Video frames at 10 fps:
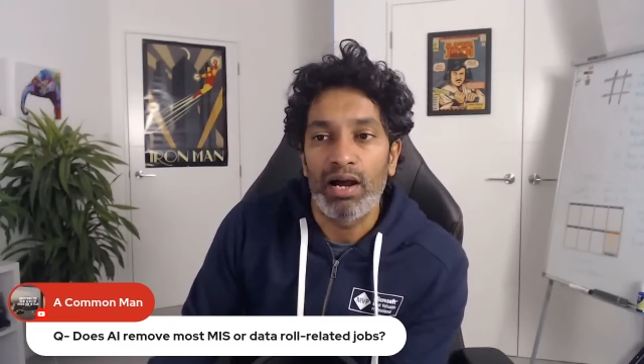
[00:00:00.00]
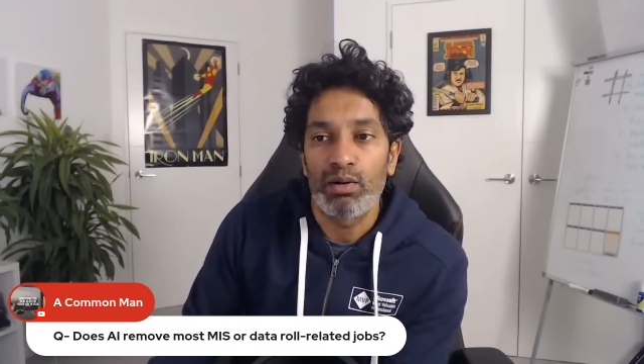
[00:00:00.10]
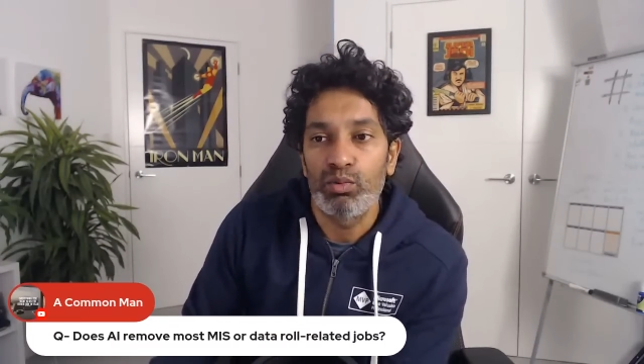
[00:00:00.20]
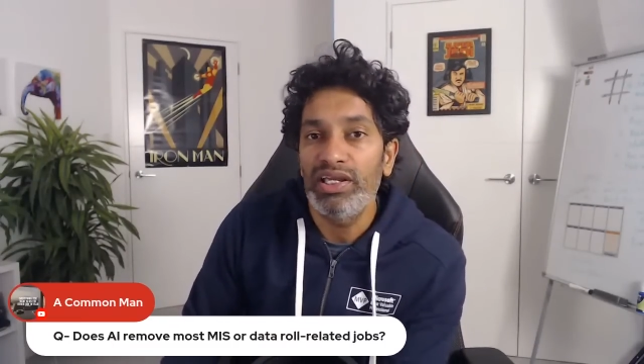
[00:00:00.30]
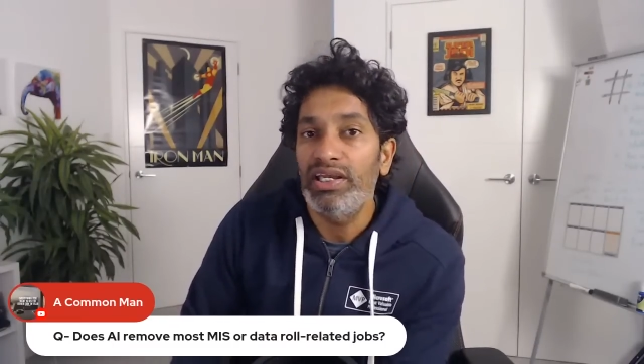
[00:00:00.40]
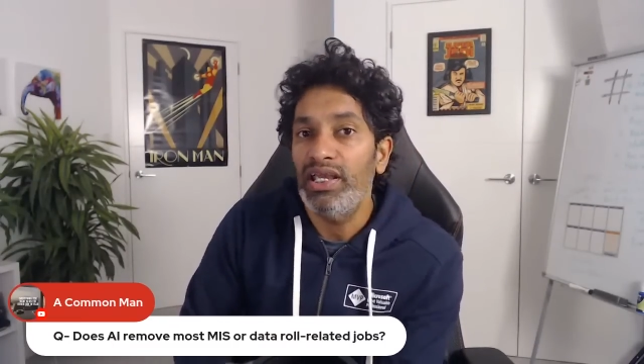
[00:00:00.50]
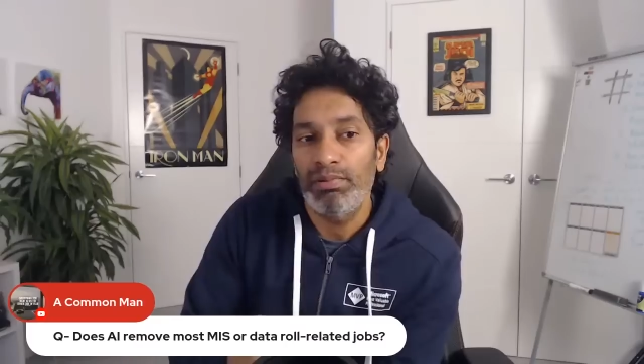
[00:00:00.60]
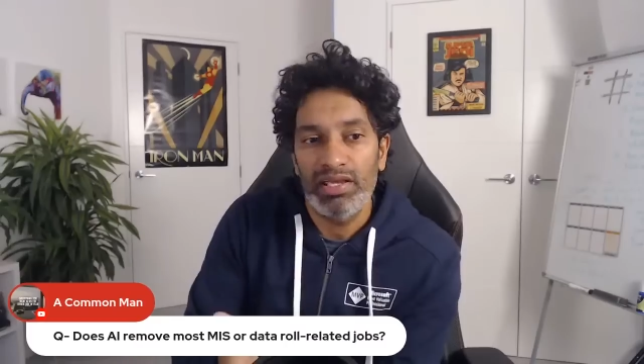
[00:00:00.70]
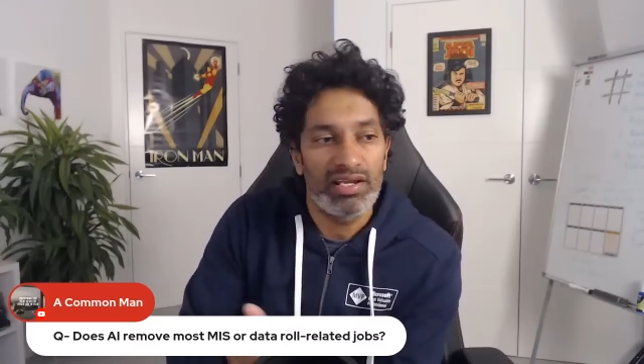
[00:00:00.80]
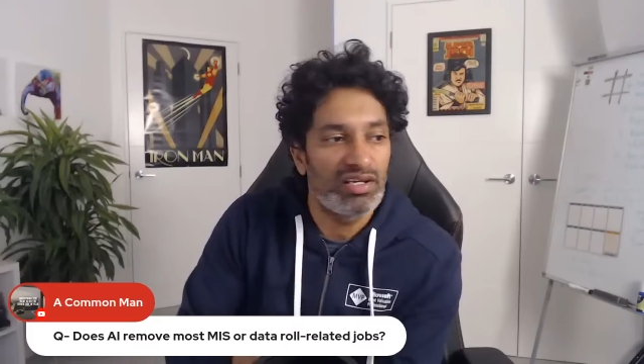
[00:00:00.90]
uh, we
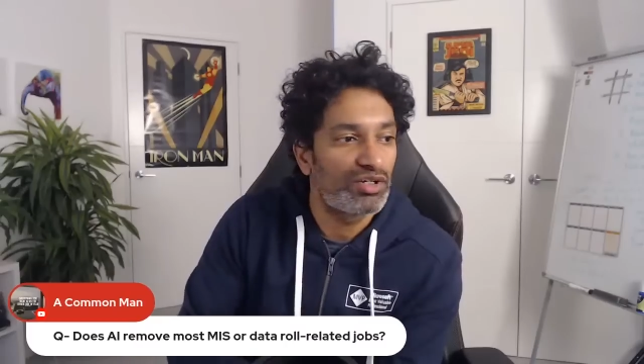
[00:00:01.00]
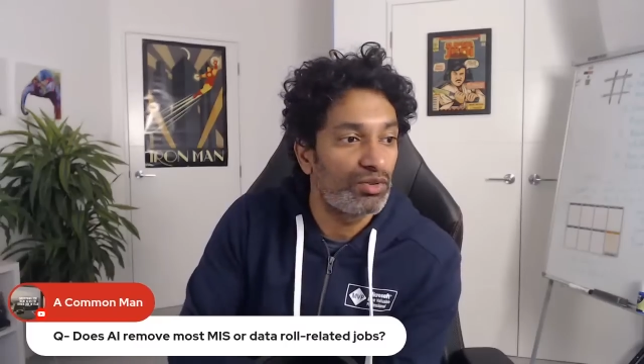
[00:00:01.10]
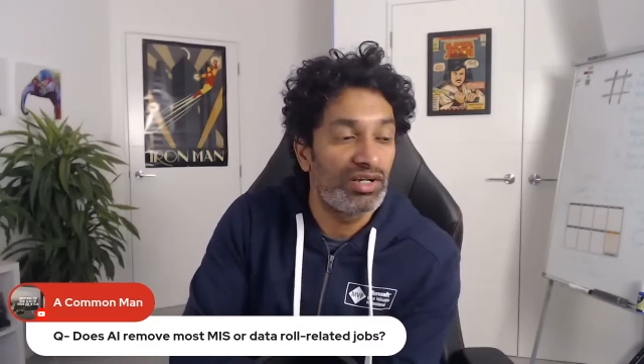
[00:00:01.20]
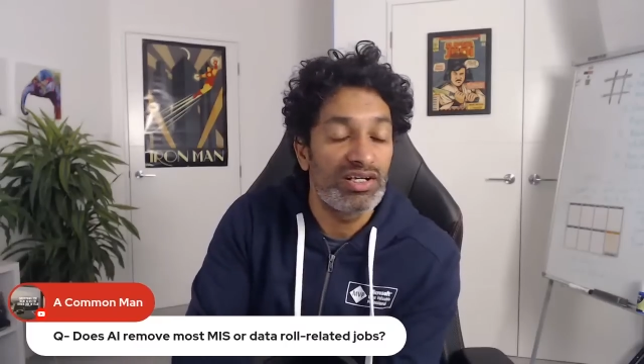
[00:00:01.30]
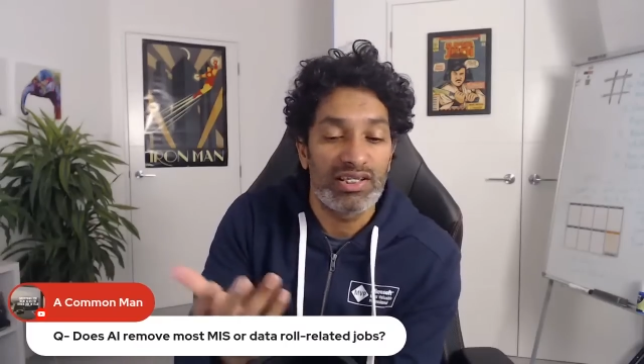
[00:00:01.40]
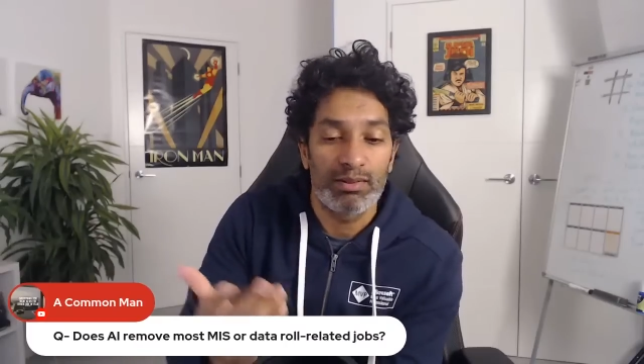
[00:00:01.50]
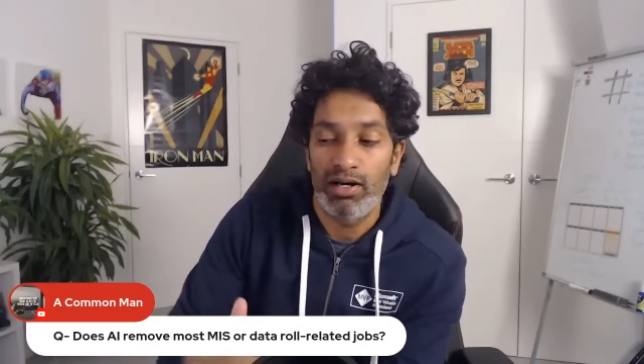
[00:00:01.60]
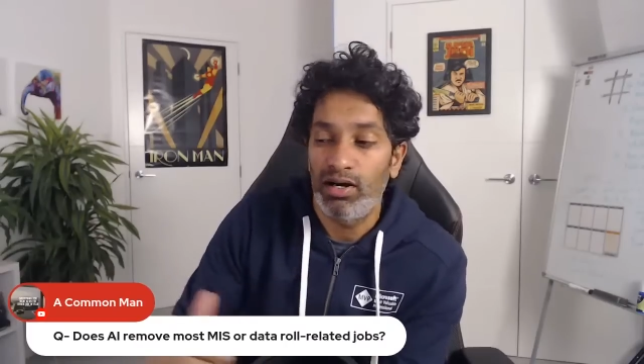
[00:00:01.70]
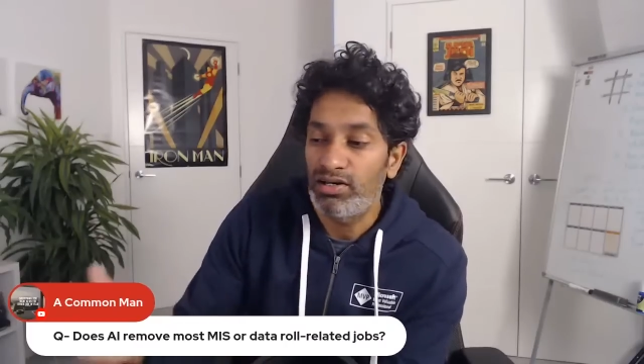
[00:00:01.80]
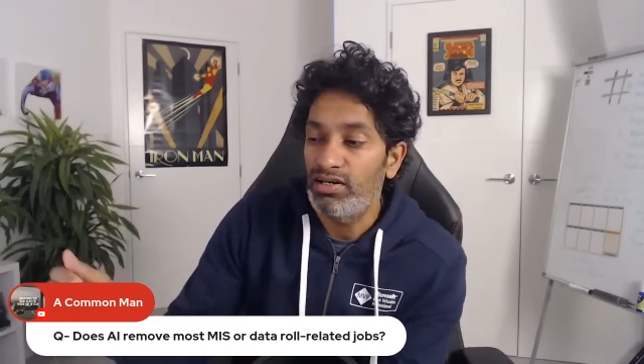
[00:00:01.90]
keep hearing stories
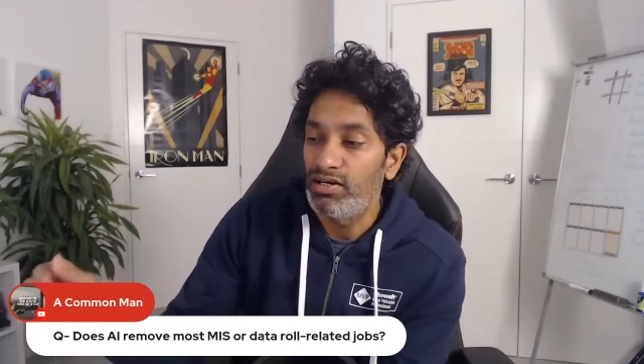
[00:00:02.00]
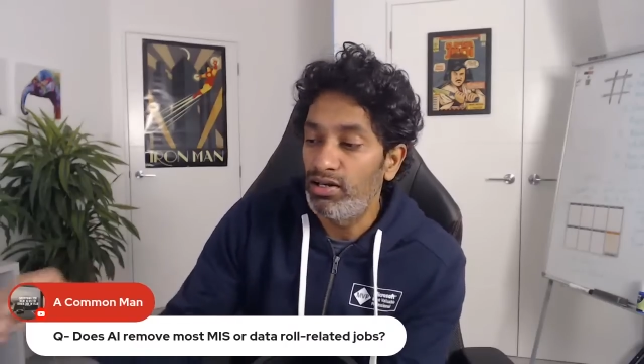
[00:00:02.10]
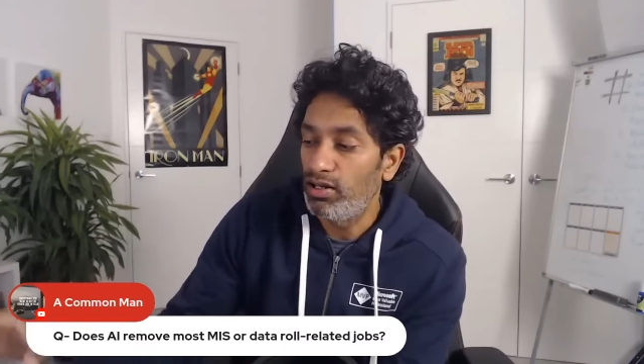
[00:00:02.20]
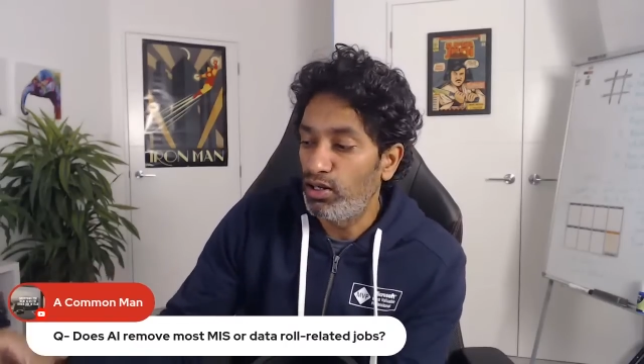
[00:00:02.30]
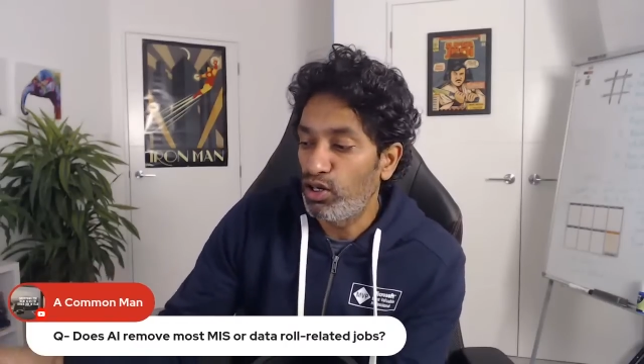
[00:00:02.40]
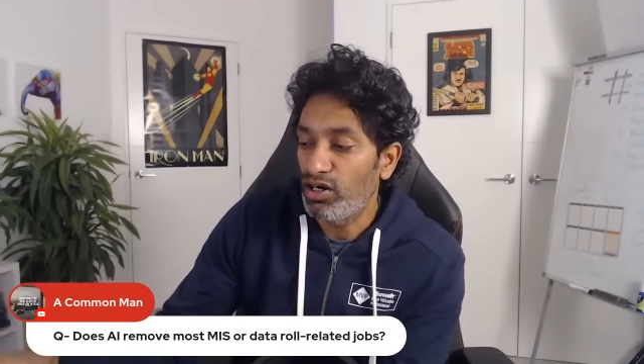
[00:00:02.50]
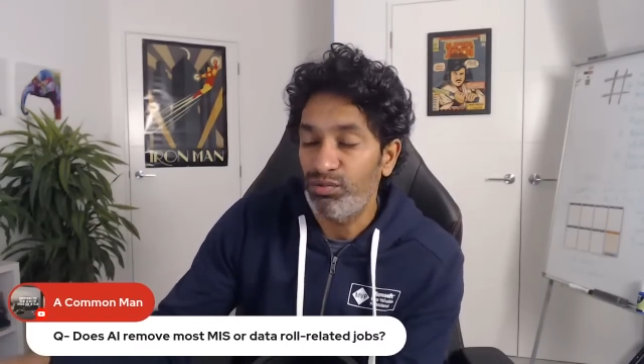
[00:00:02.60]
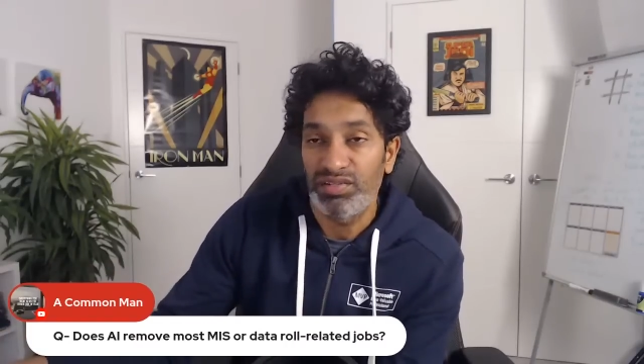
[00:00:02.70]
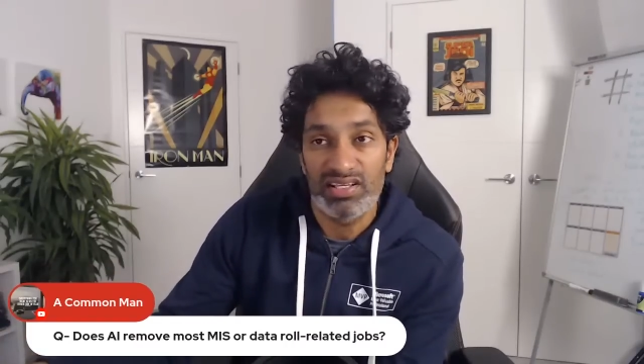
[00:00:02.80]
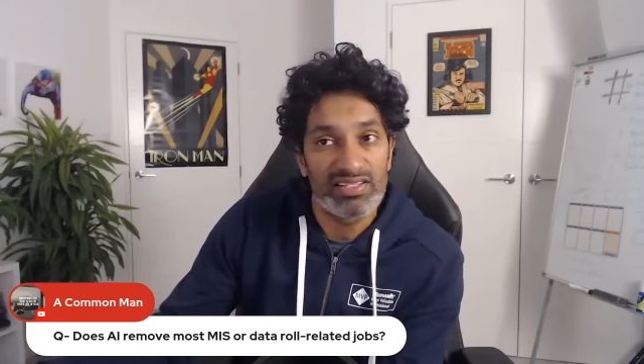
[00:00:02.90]
about a lot
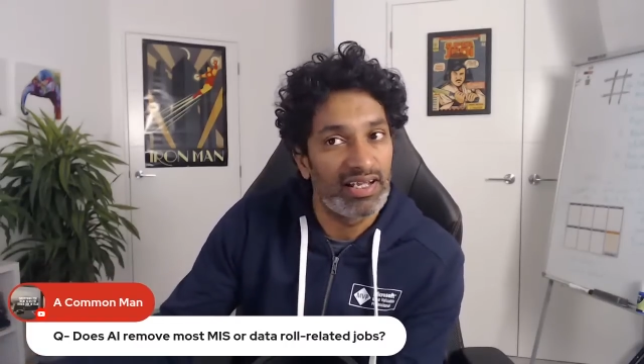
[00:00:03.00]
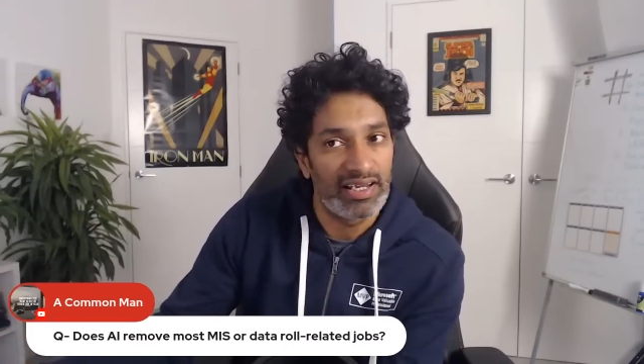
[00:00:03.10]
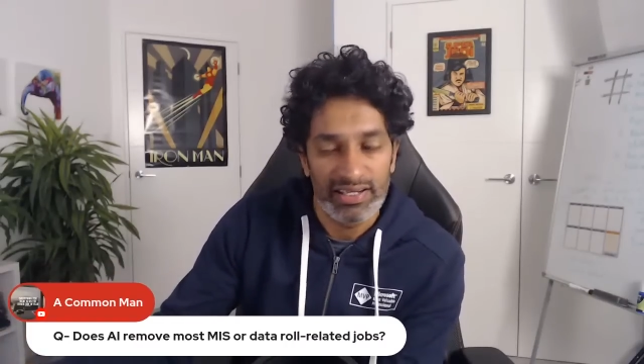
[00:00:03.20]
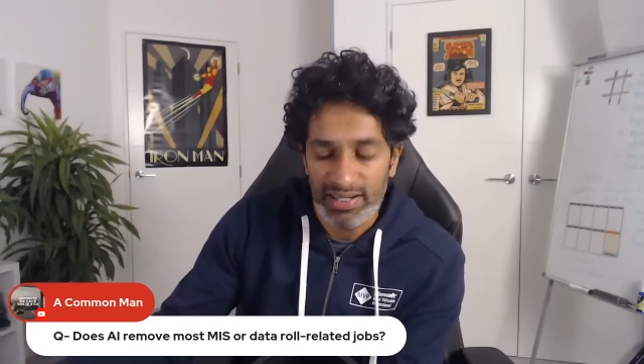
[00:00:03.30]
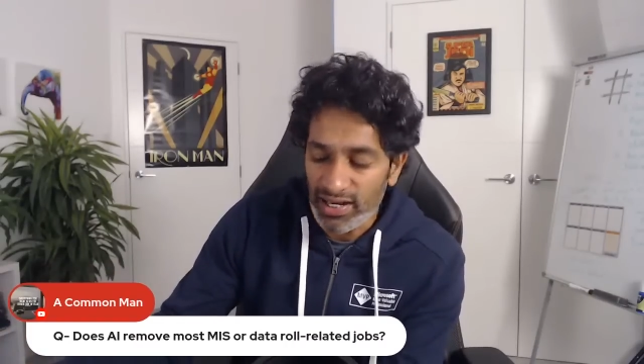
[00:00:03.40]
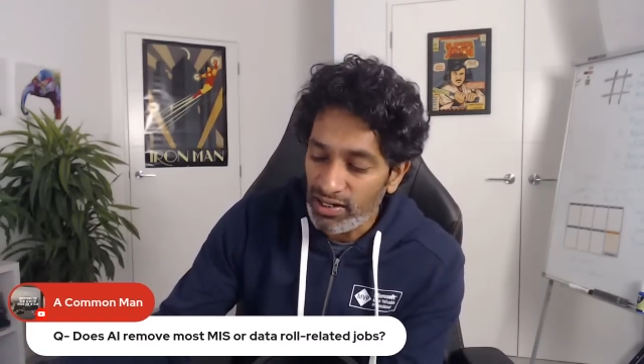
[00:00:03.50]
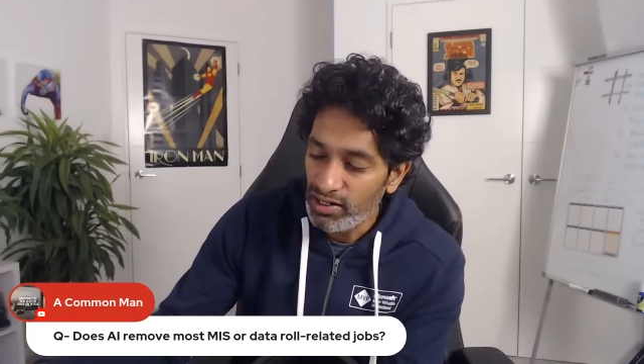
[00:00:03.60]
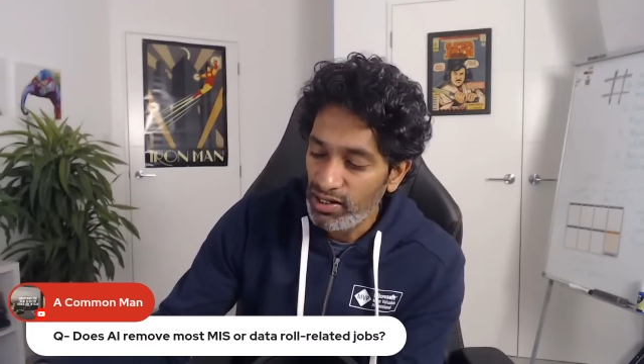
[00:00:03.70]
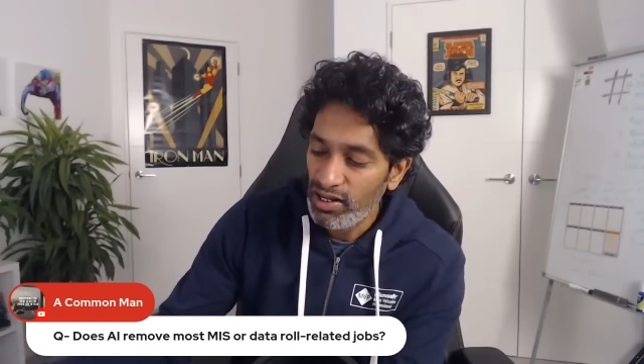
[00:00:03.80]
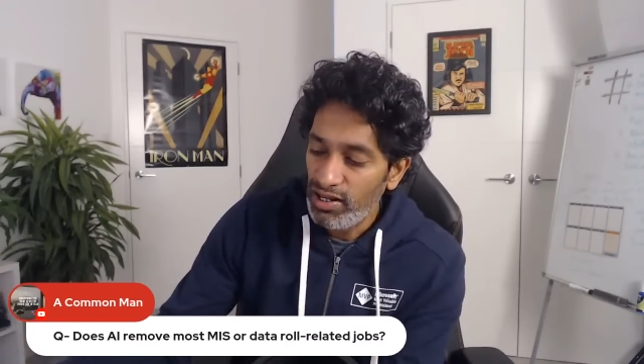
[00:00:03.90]
of things getting done,